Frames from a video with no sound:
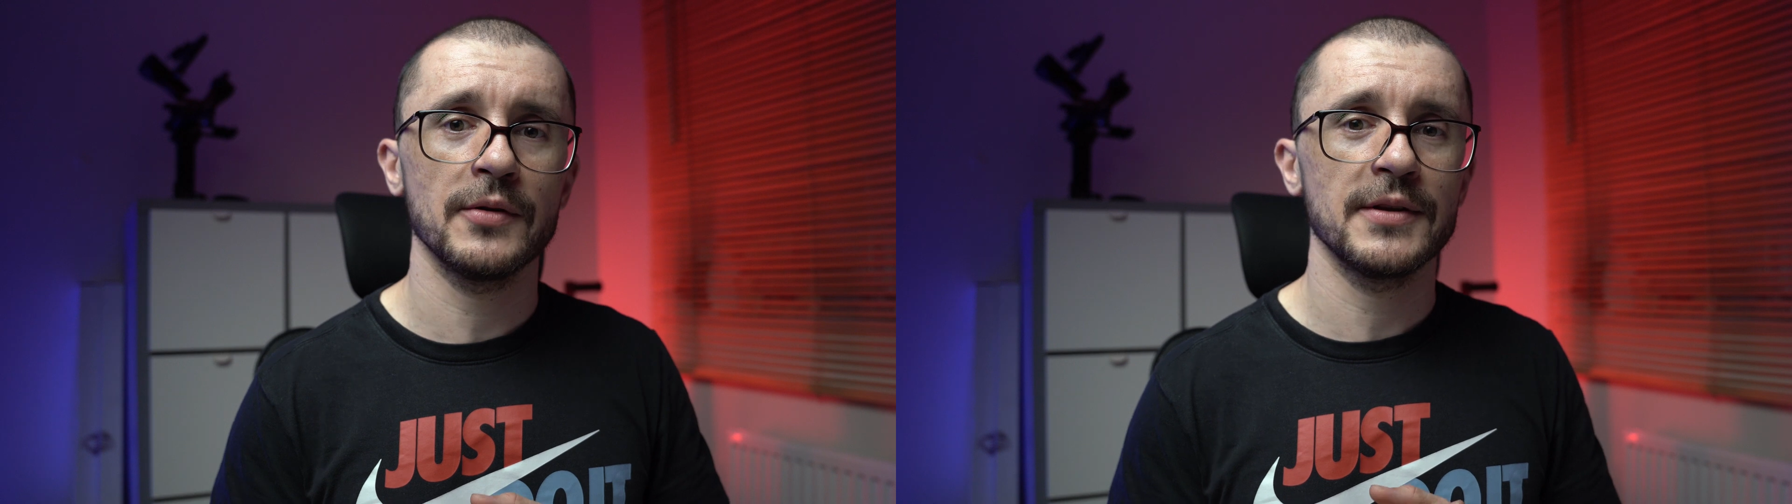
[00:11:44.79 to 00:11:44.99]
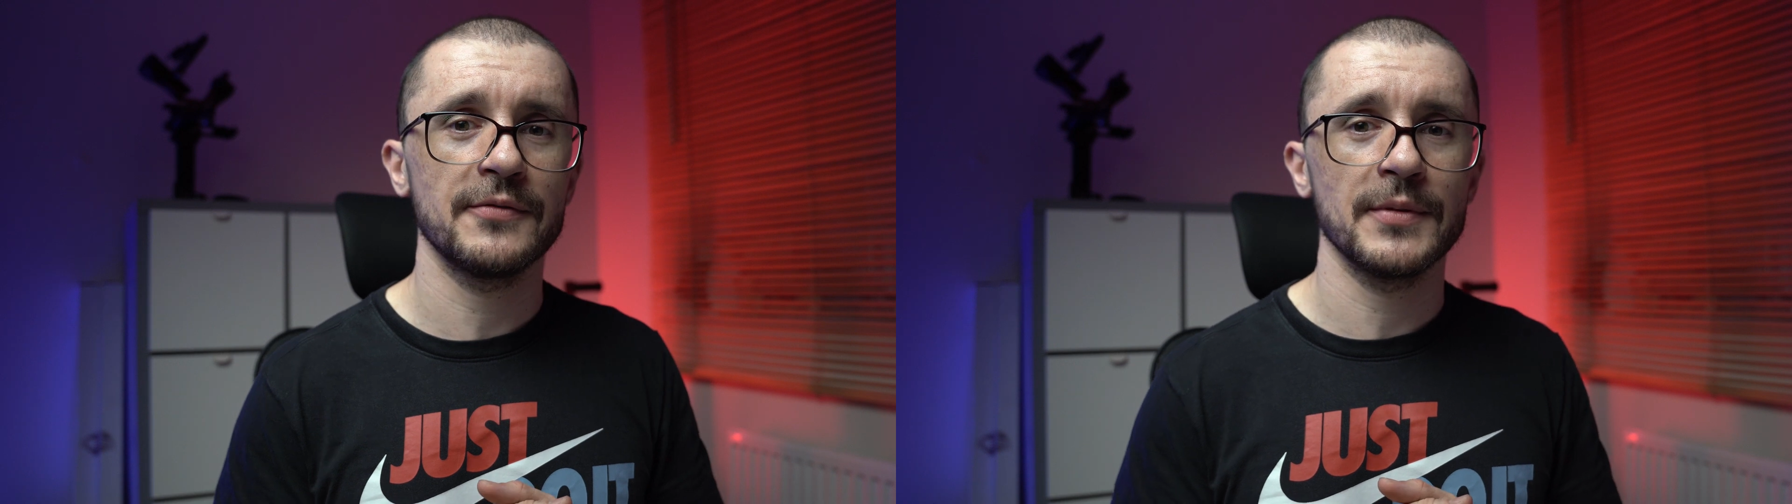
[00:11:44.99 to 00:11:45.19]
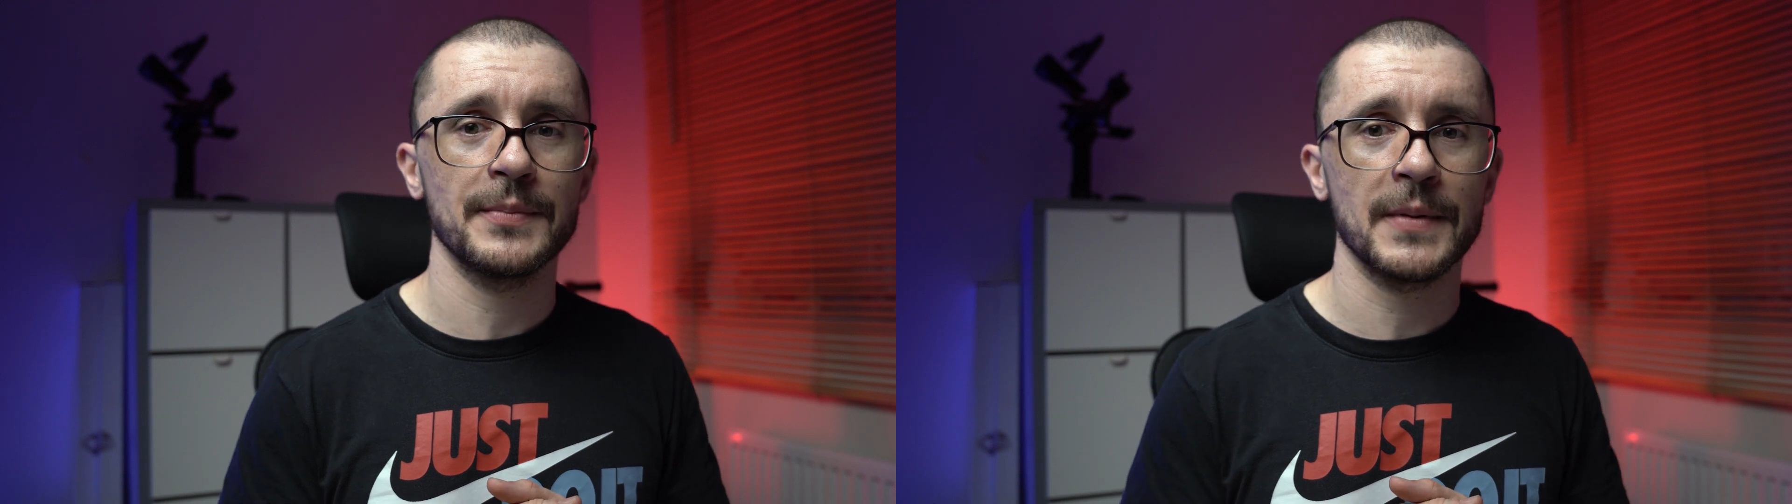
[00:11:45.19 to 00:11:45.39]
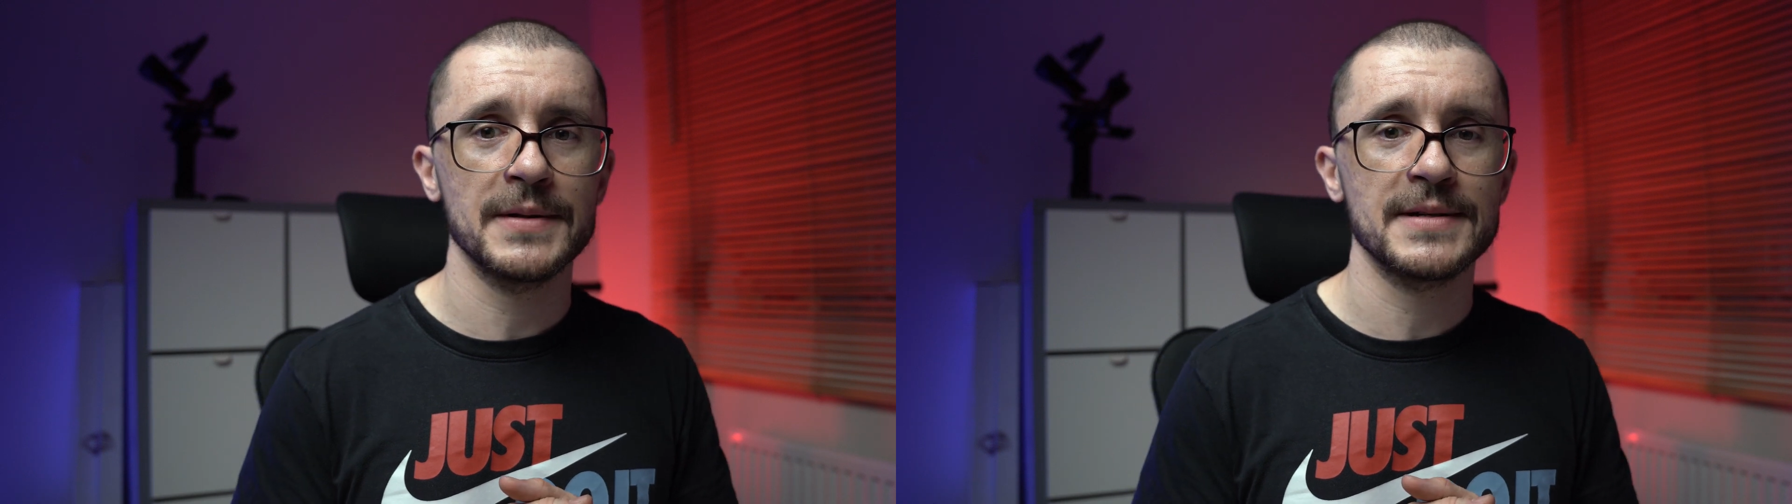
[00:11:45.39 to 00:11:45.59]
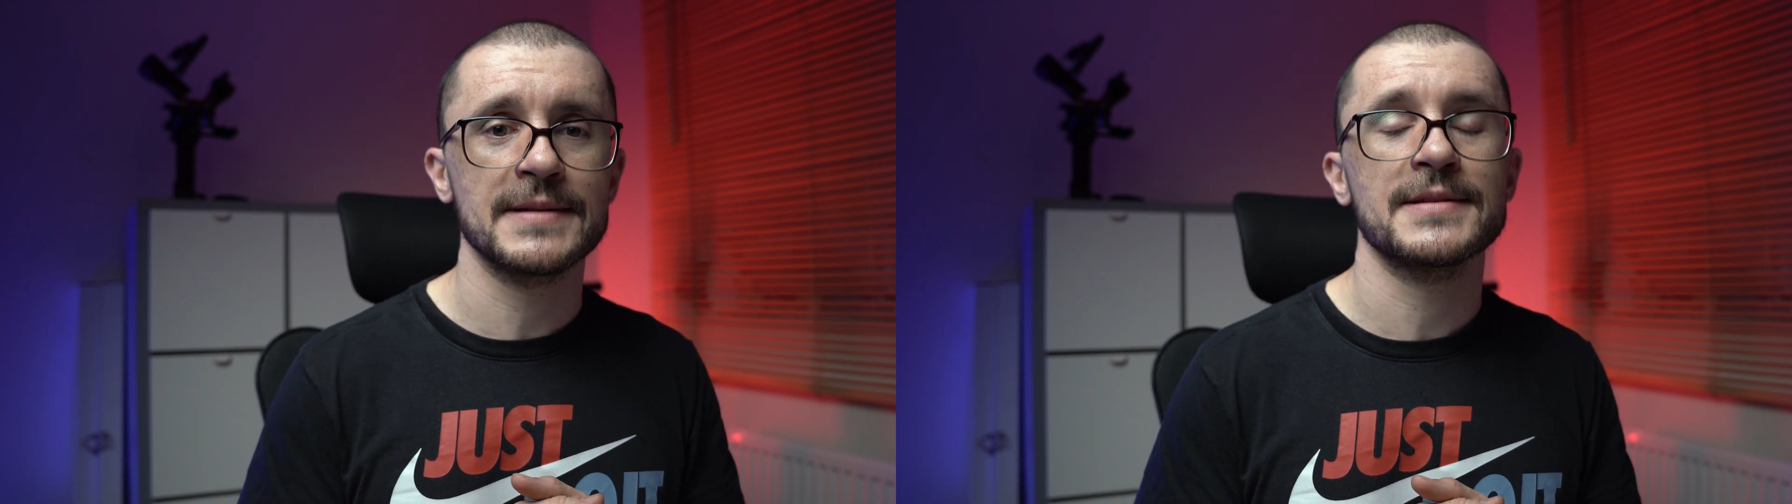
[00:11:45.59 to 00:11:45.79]
on different
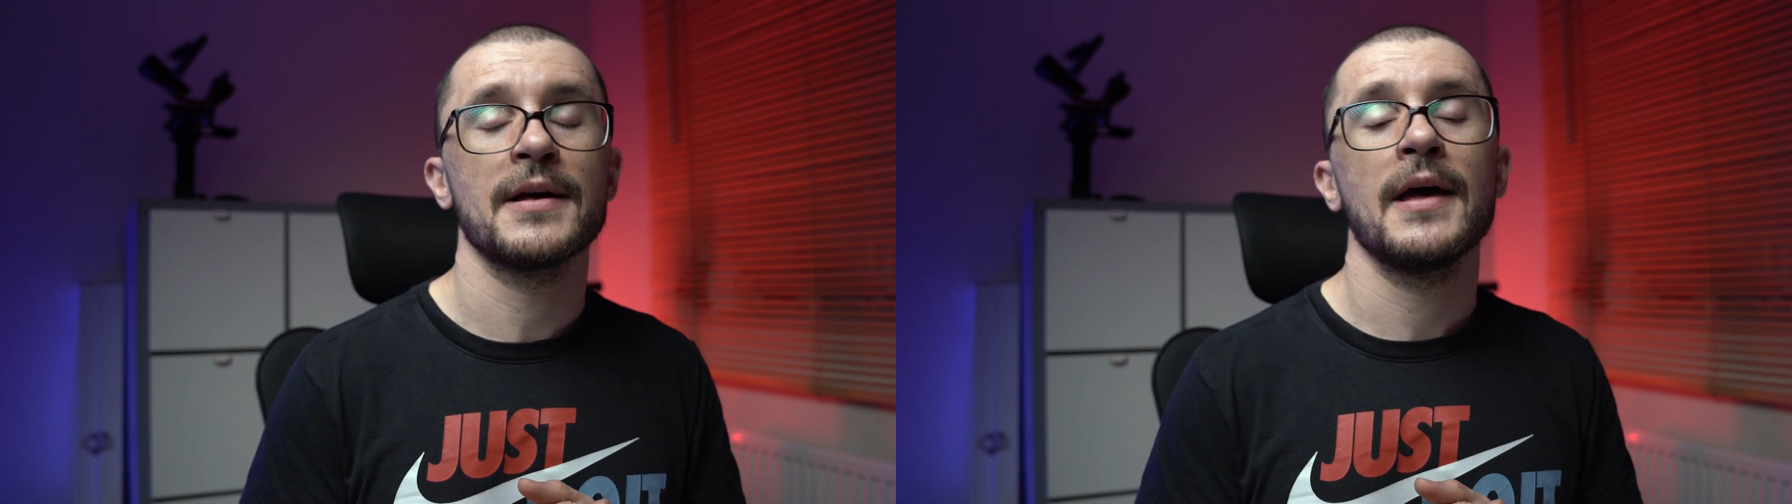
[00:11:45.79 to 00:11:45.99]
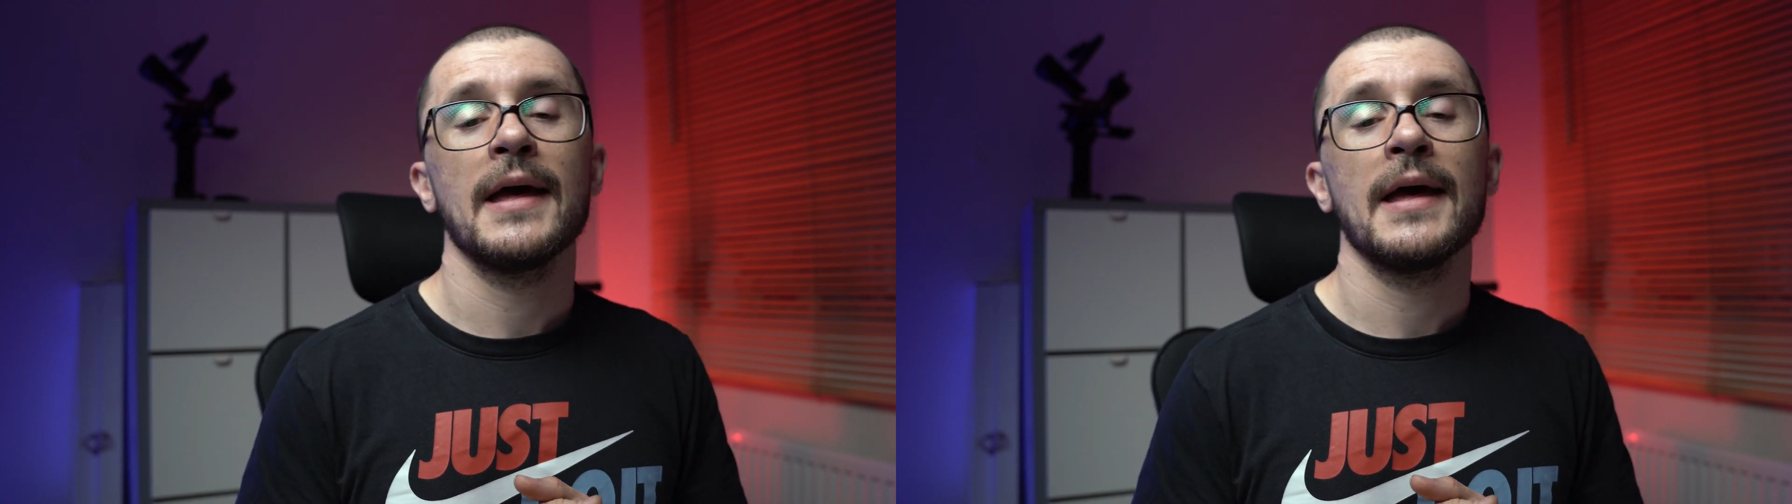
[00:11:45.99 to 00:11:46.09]
projects,